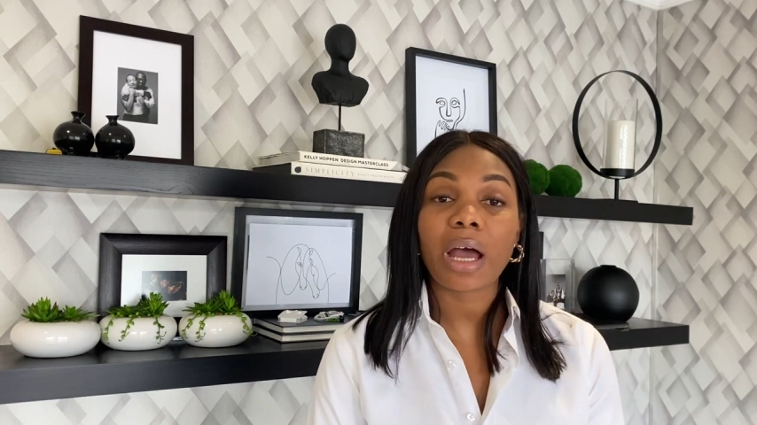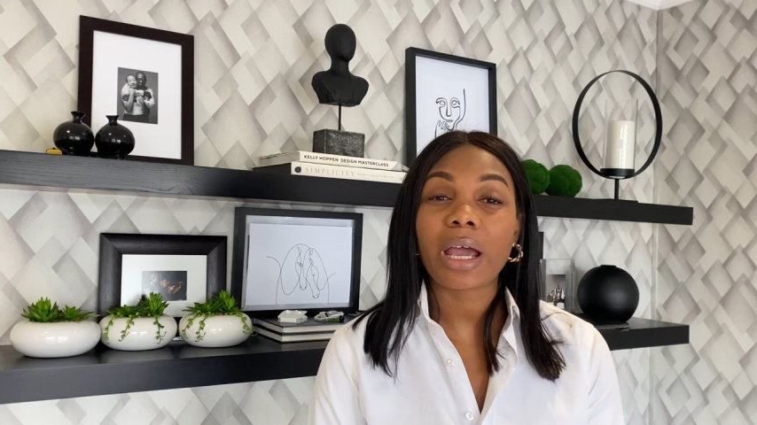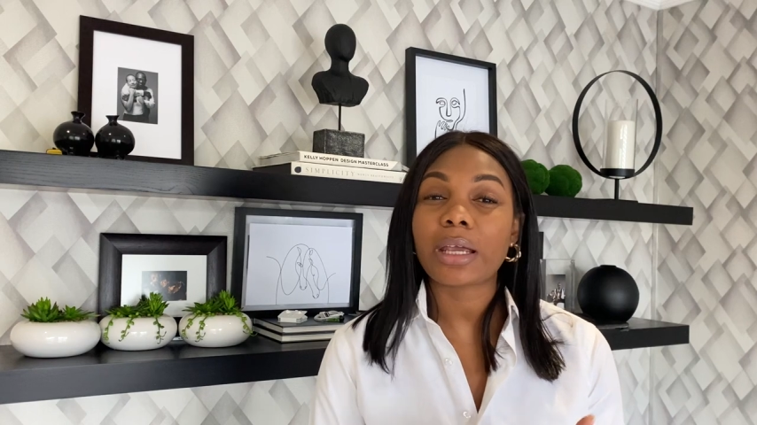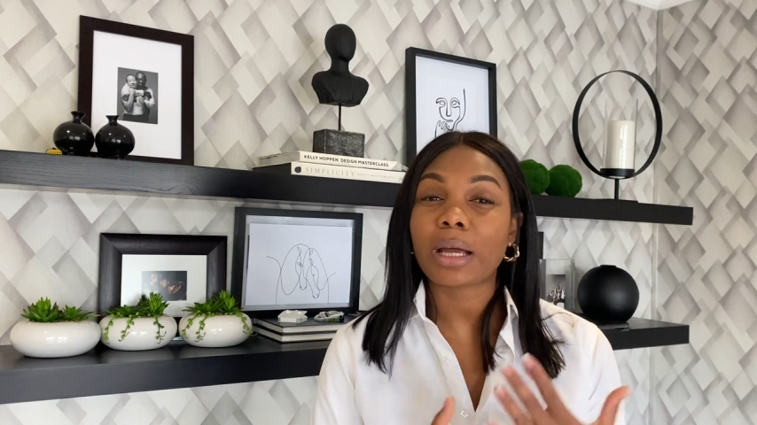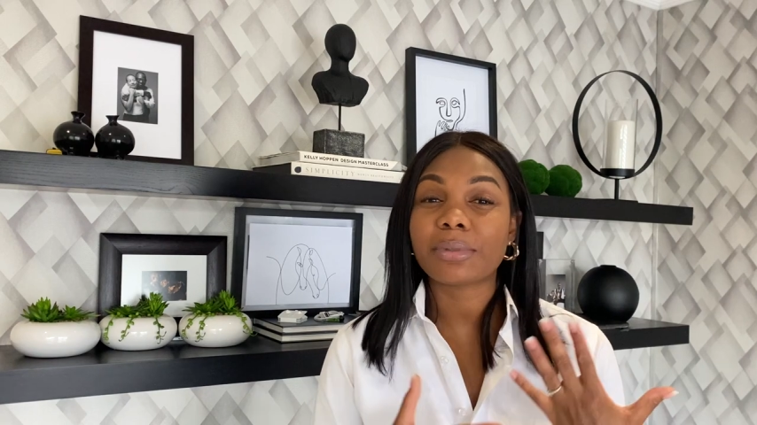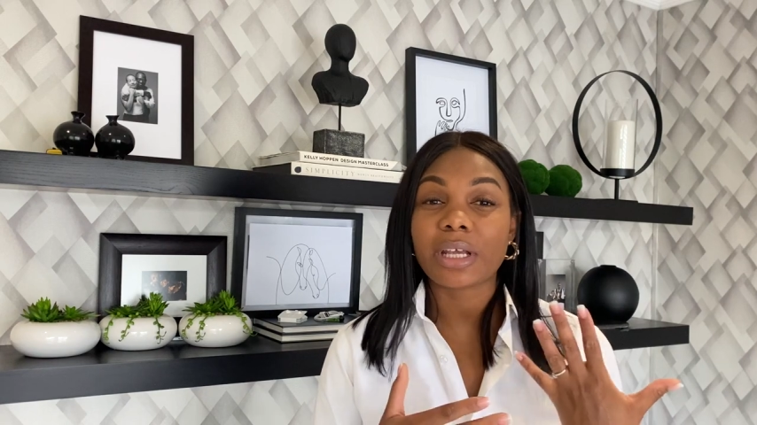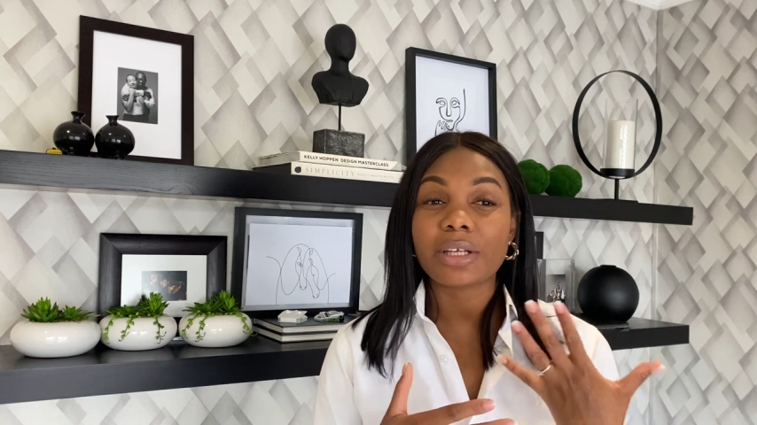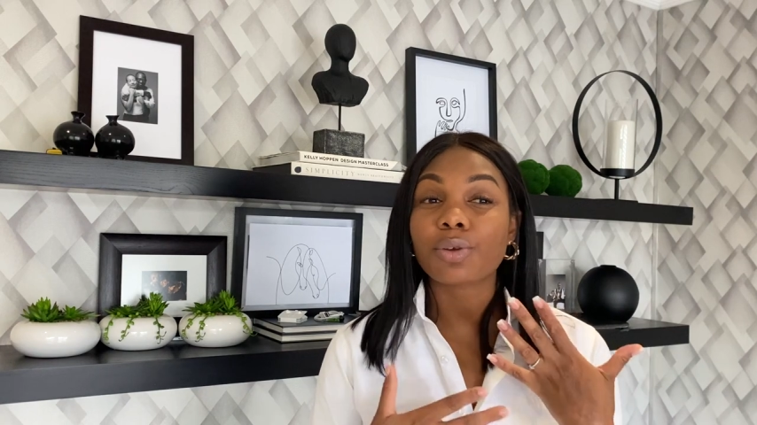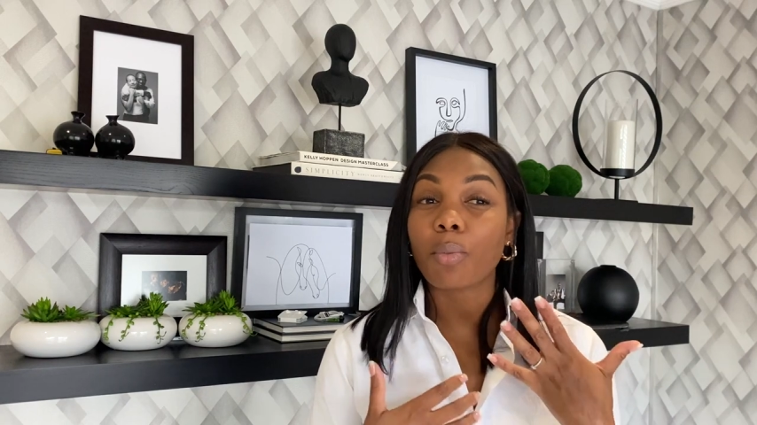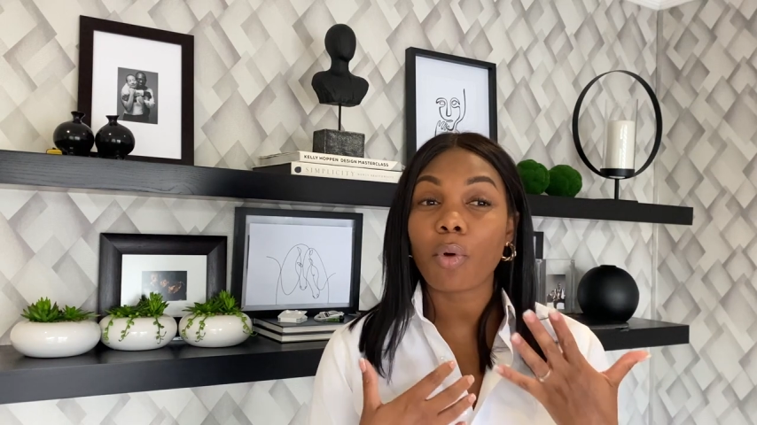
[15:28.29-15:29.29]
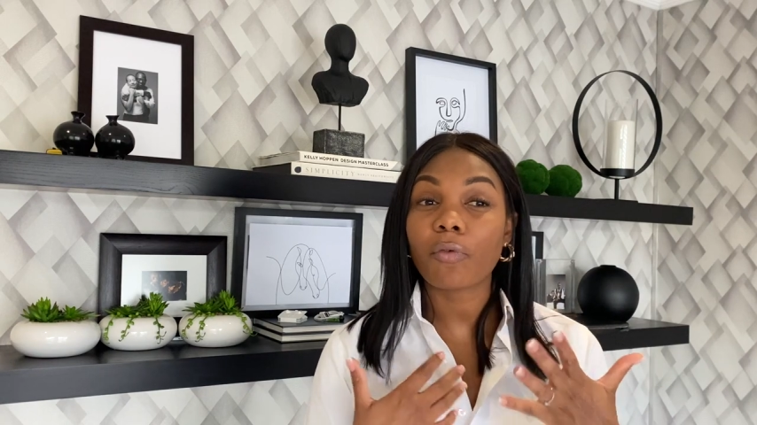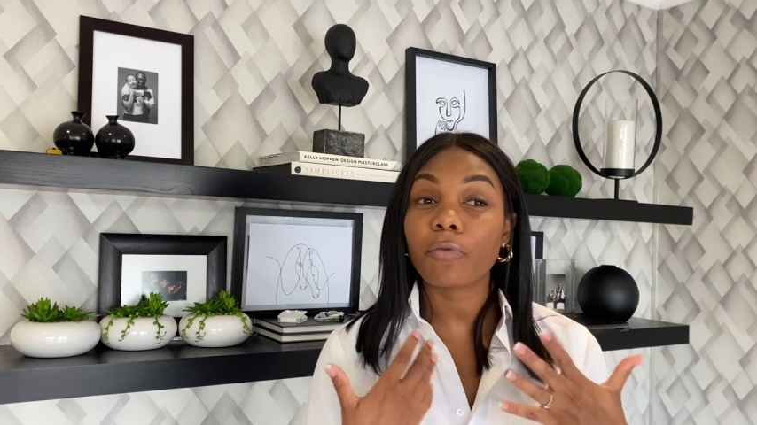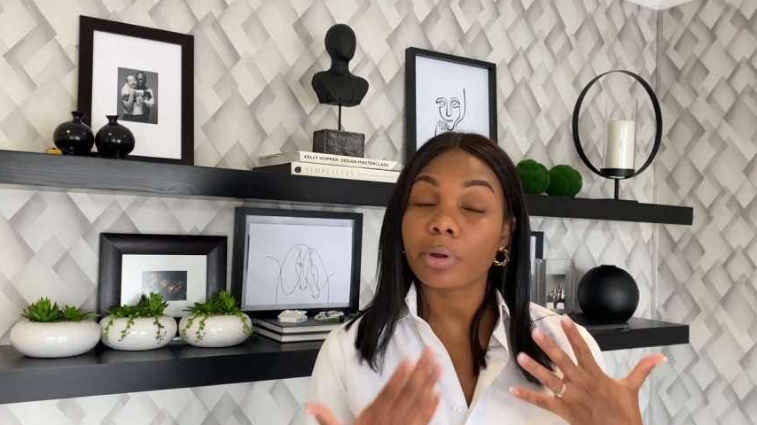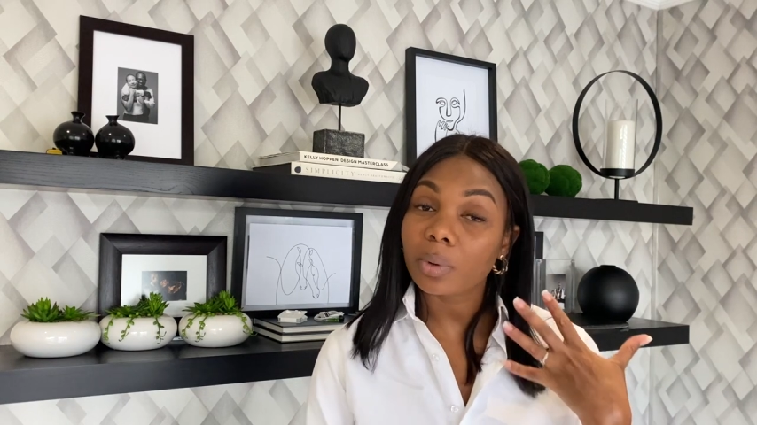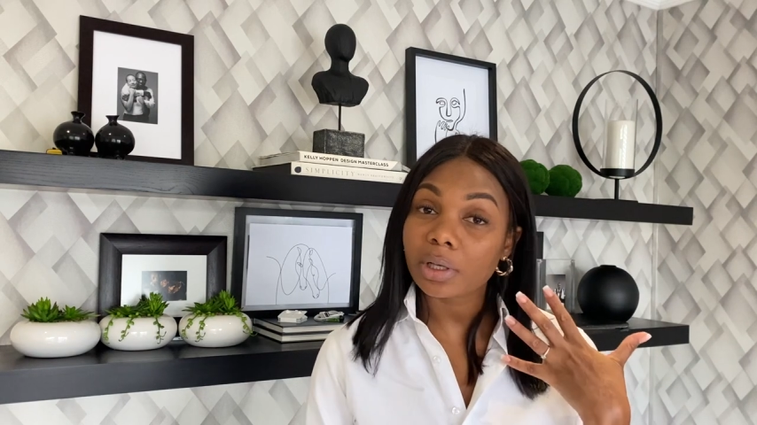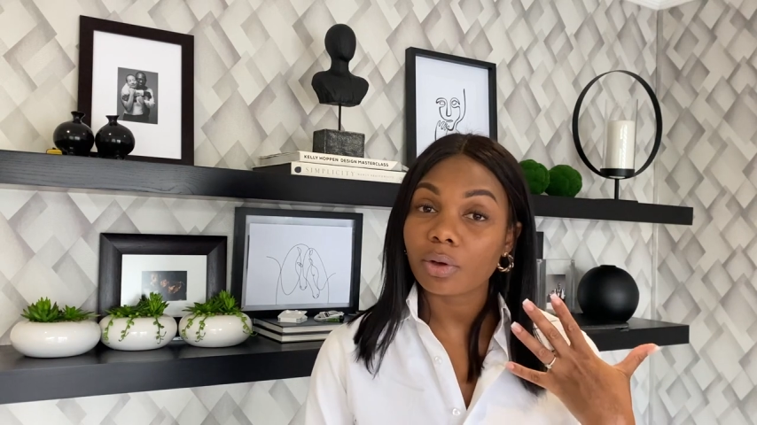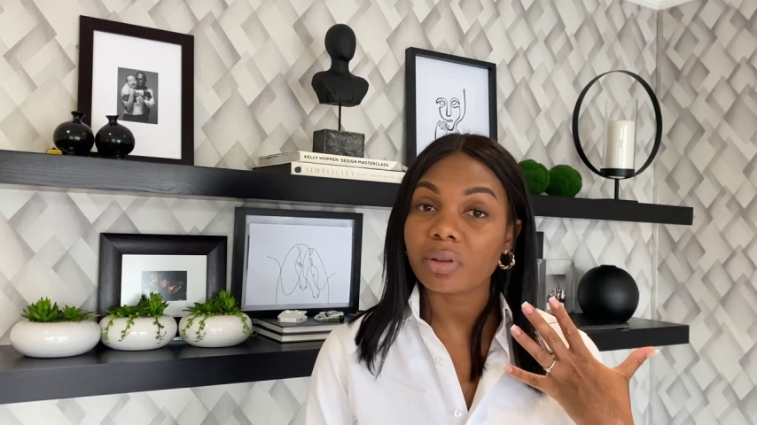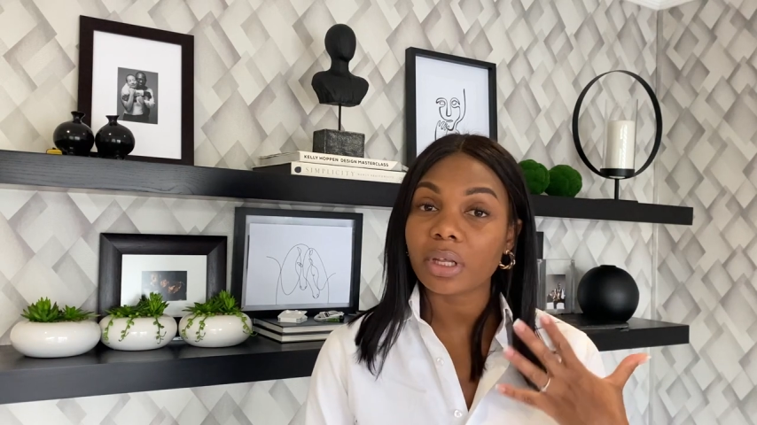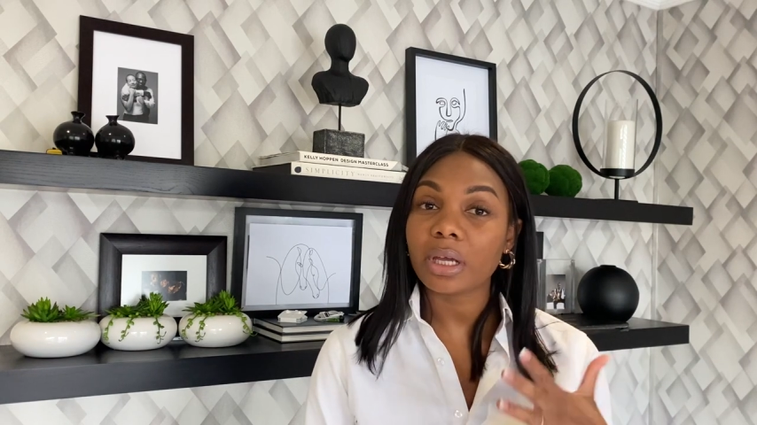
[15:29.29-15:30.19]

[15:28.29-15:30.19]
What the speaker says: I update more frequently on